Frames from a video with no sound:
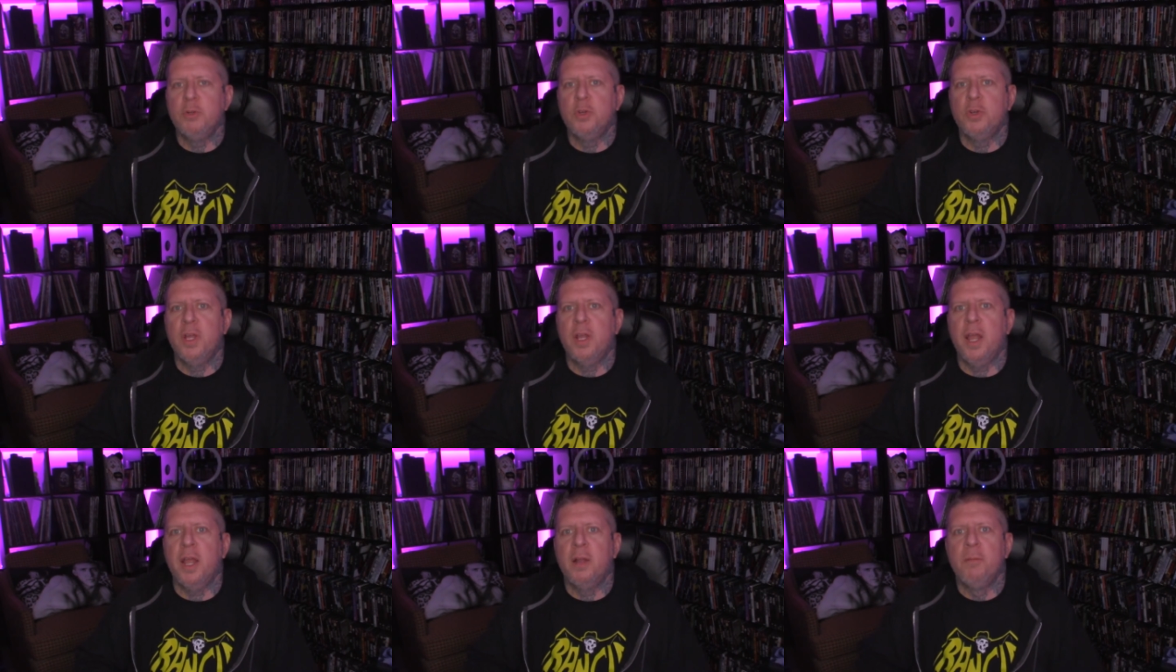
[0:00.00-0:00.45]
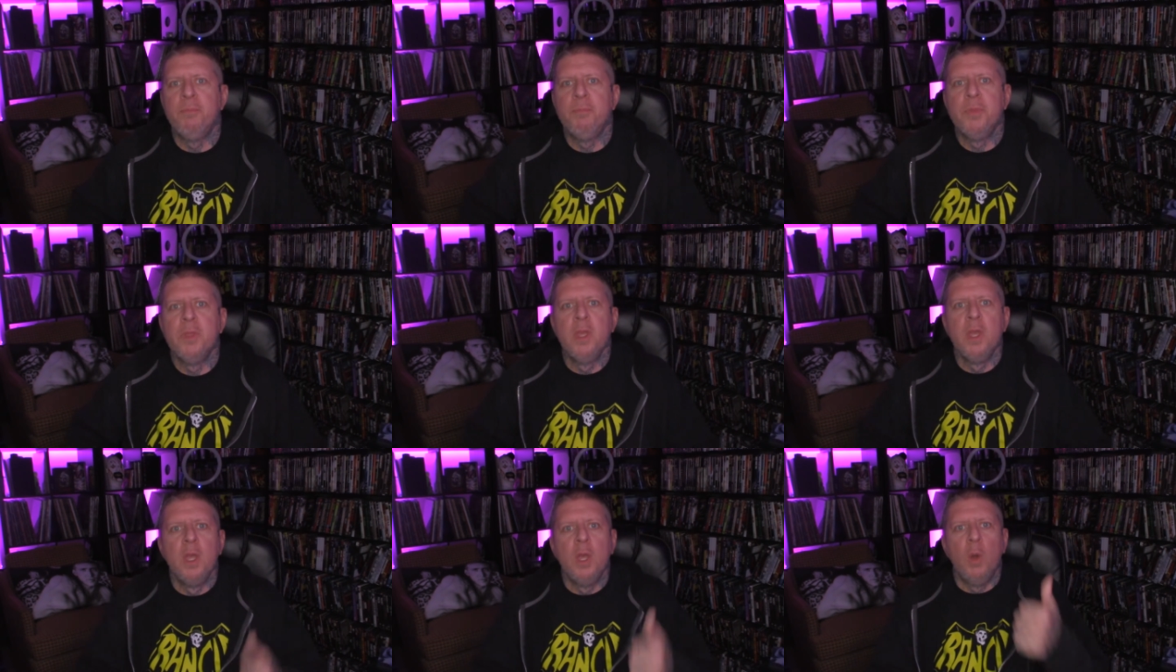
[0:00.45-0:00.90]
you'll get like
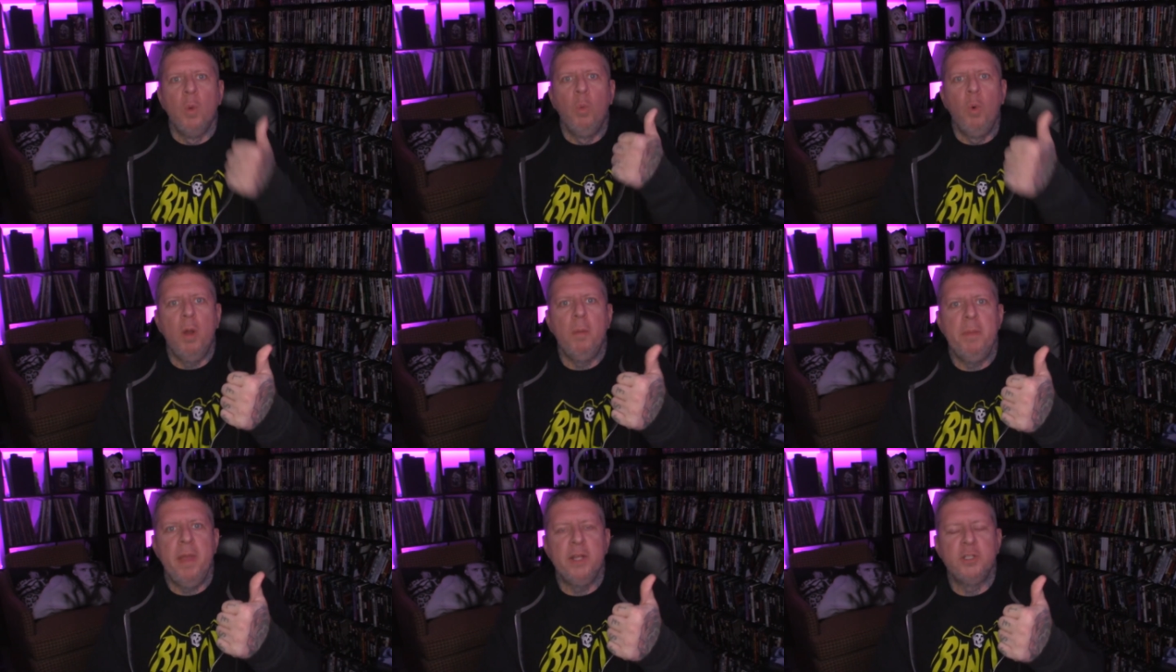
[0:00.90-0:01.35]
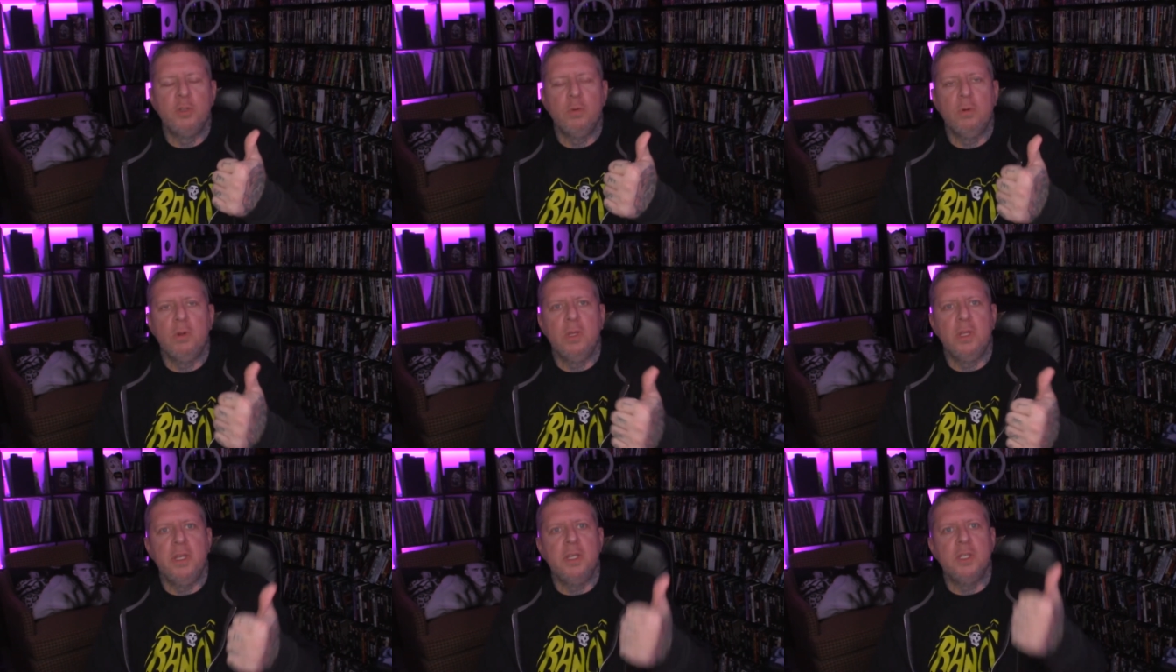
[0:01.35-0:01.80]
one major
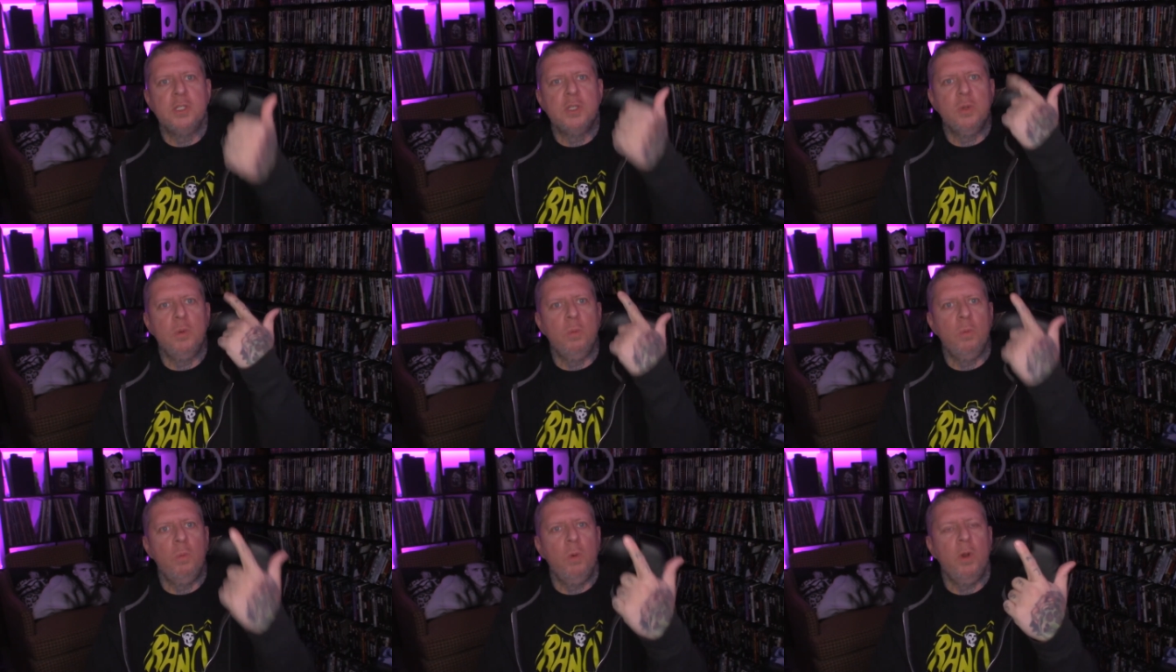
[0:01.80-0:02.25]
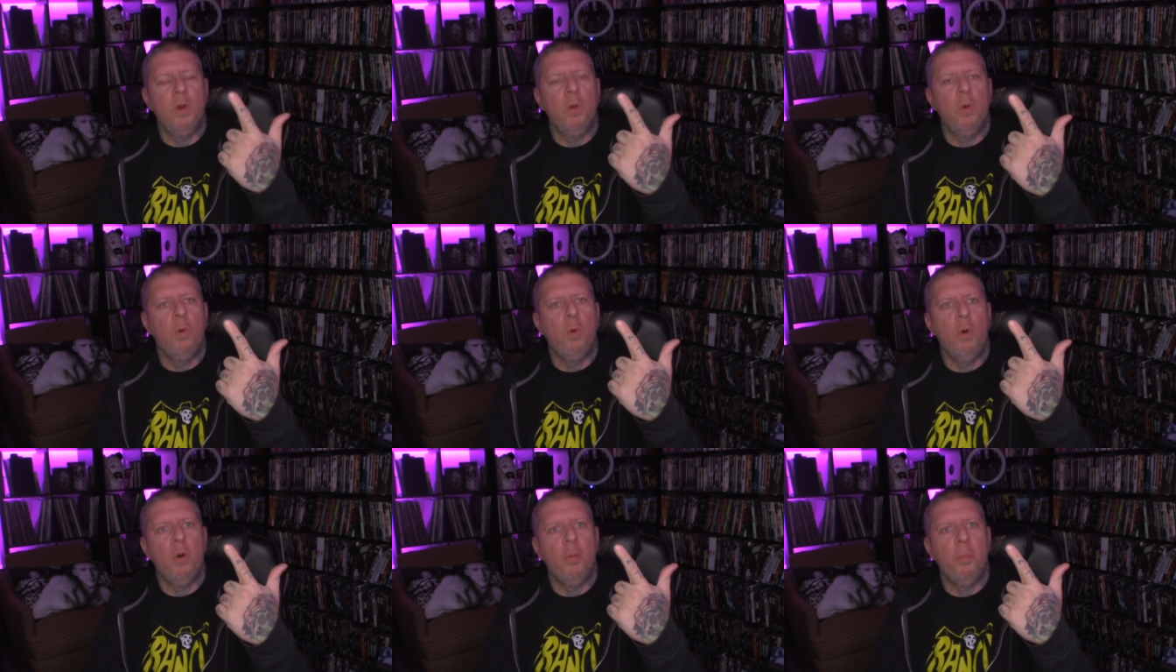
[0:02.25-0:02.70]
release, one
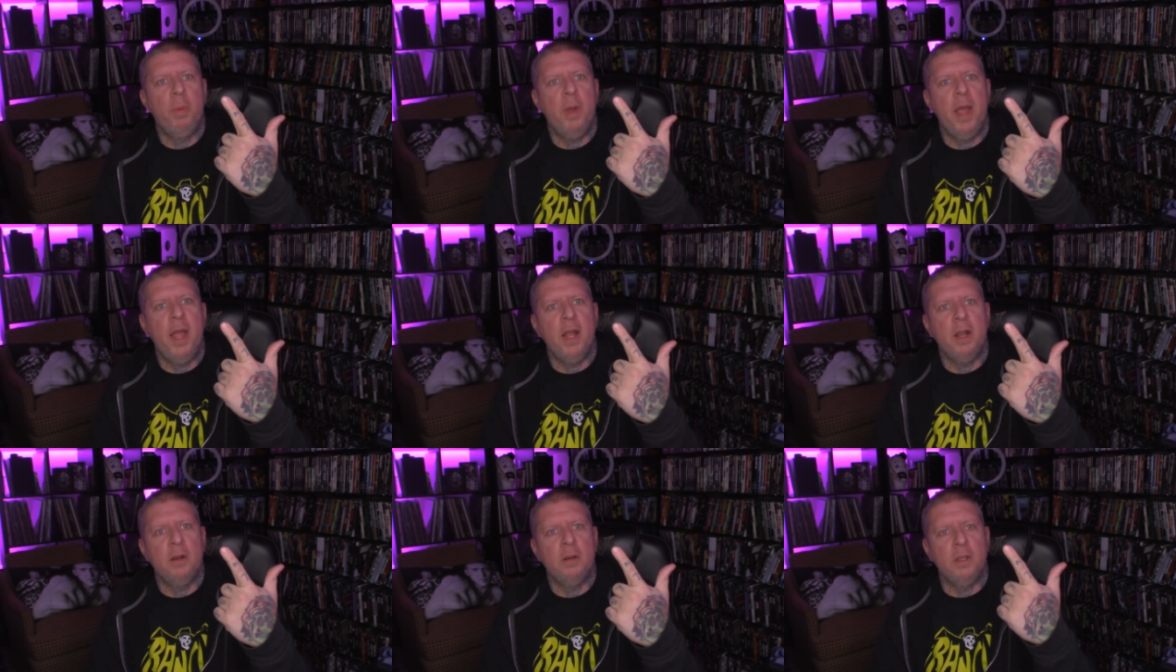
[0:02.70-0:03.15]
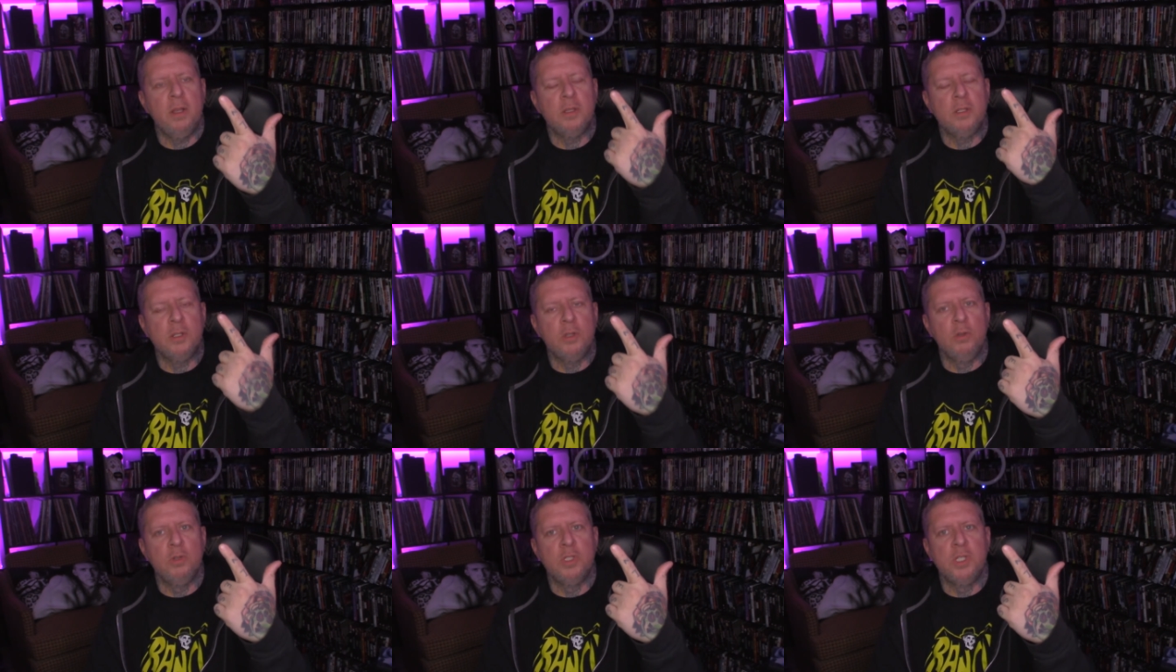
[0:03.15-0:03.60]
horror pack
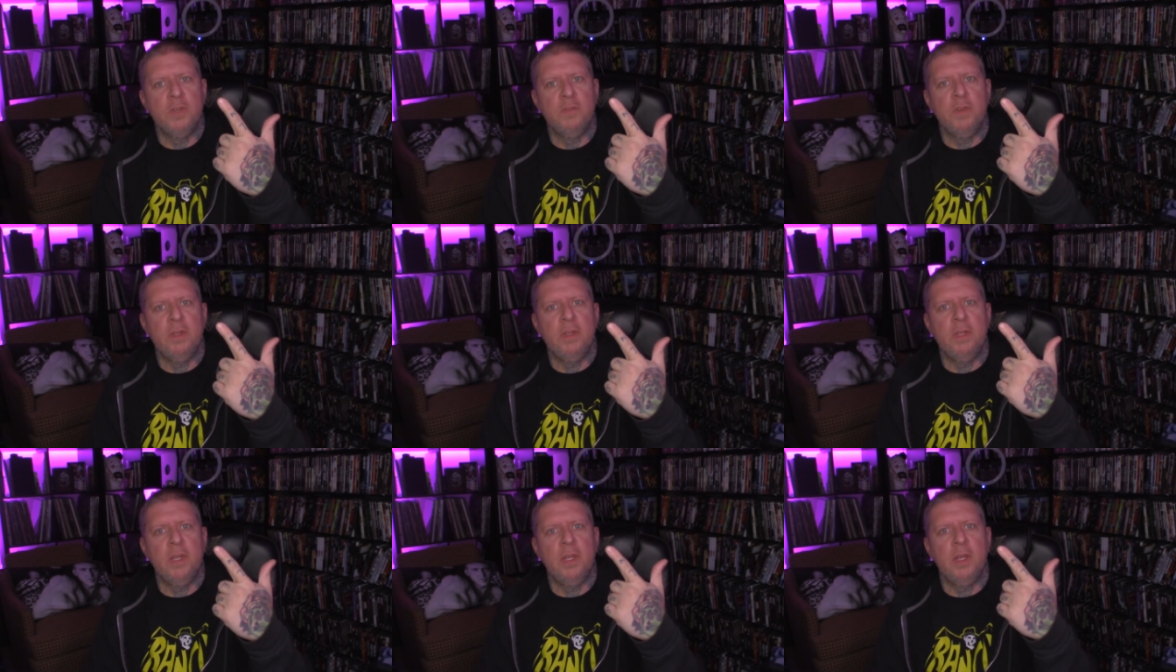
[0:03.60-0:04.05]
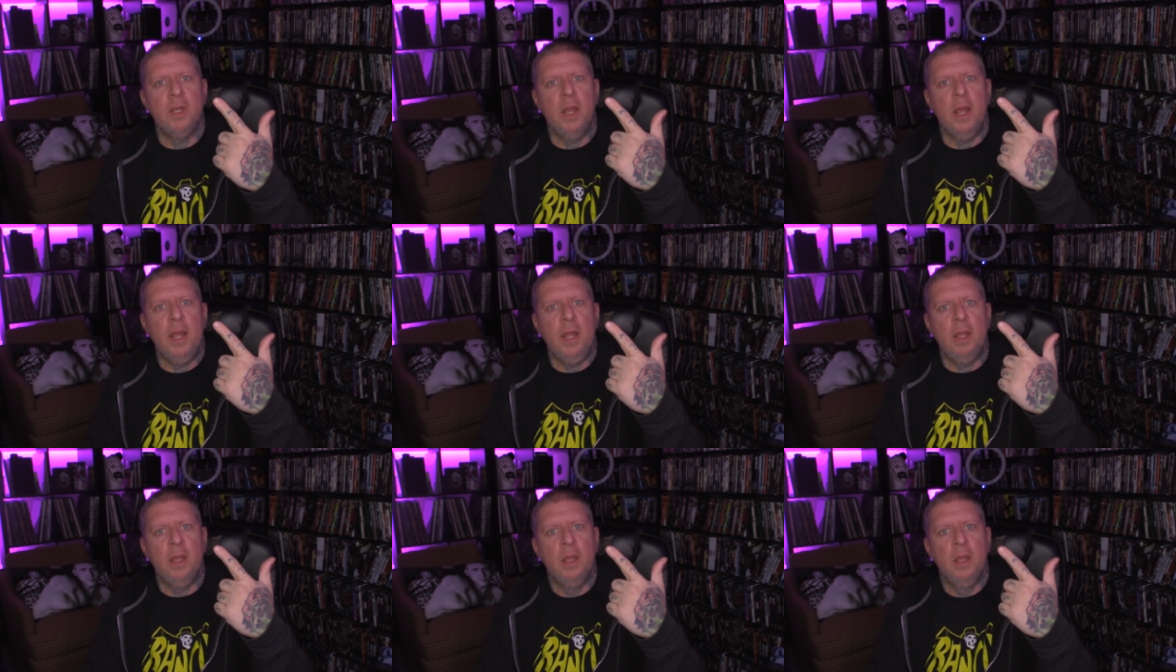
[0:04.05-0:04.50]
exclusive, and then
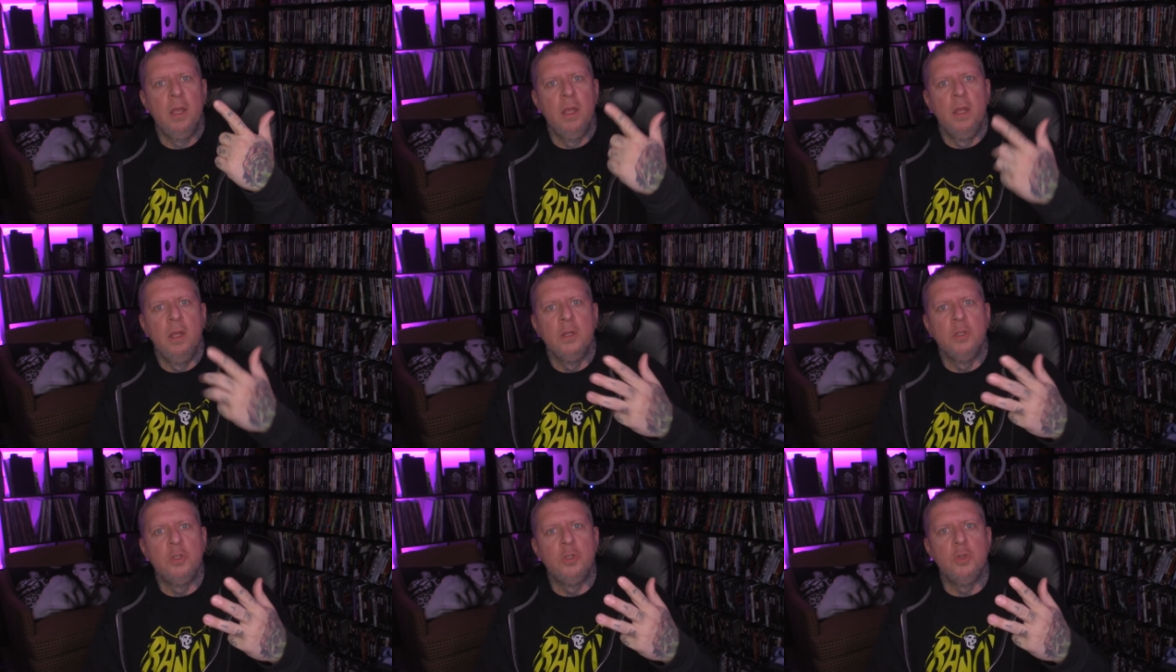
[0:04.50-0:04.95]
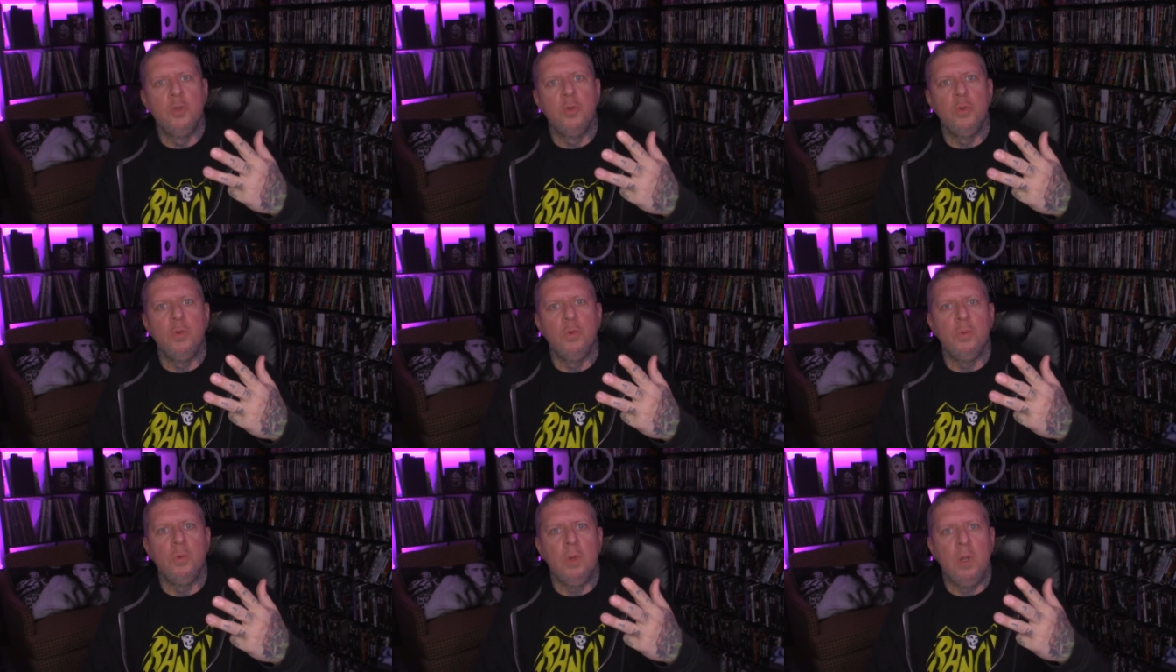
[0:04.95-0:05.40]
like
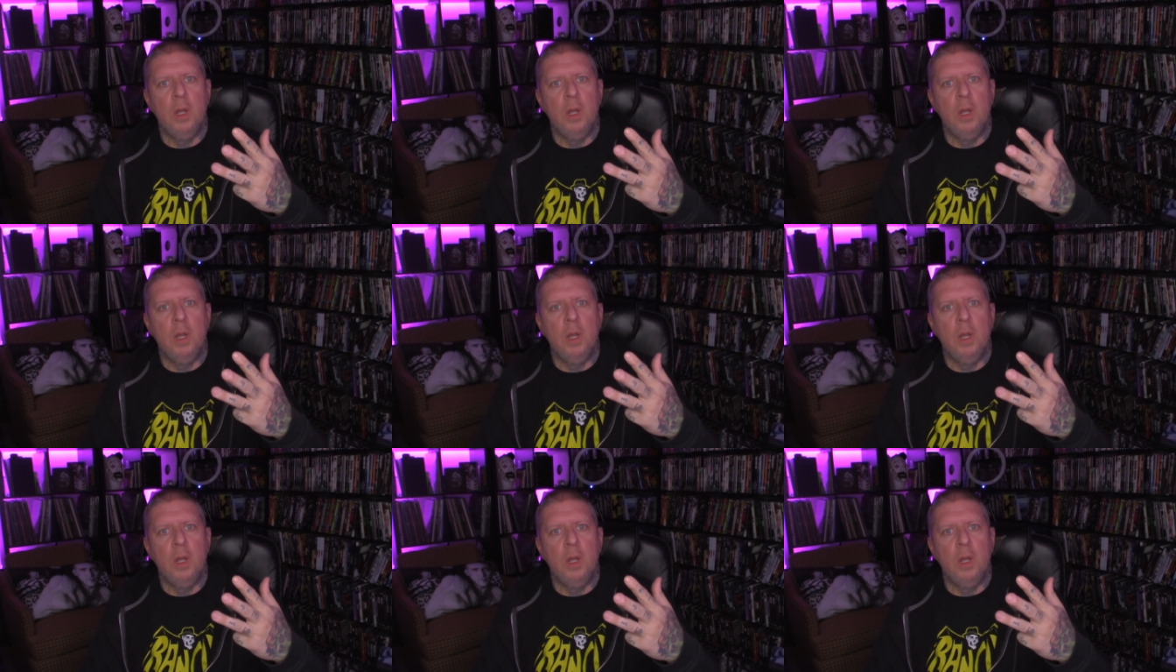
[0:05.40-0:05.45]
two.